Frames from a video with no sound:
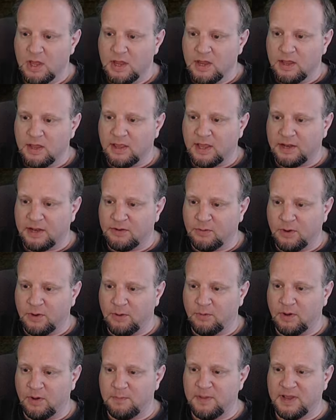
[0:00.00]
that
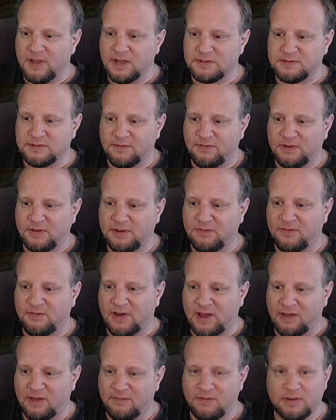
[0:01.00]
21 becomes a
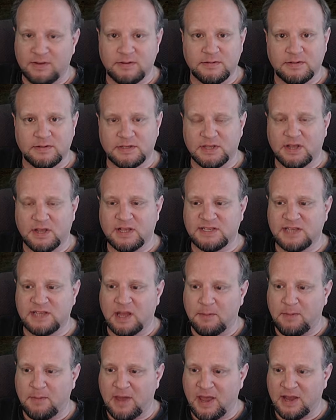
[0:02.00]
55. So that's
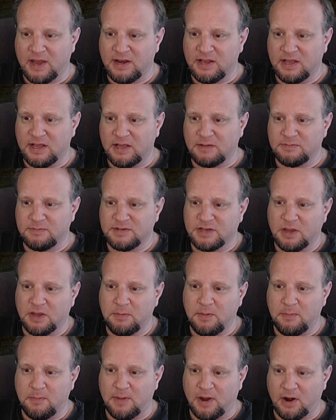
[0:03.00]
not bad. It could
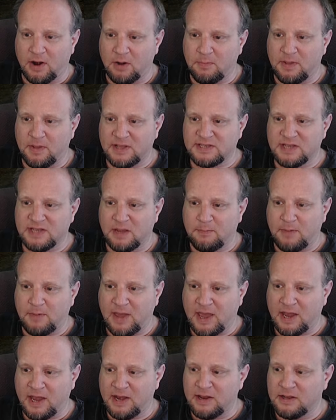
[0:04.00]
be better, but that's not
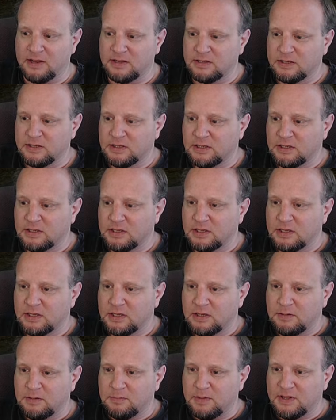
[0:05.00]
bad.
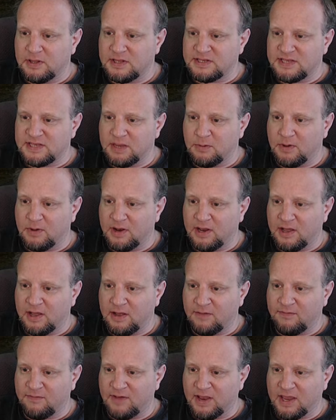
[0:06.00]
But let's see what
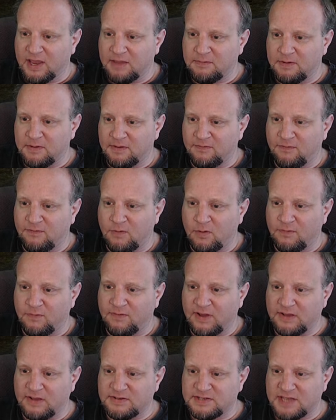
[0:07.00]
if I give it a full
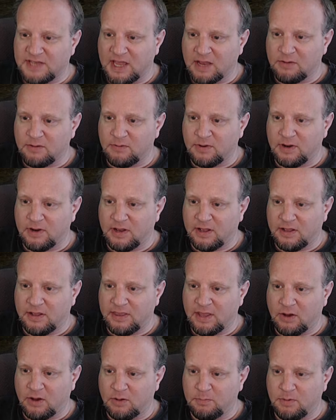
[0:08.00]
5 stack, what
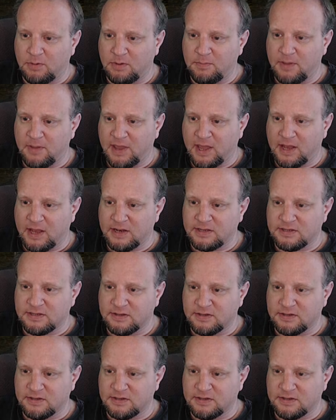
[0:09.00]
that would put me at. So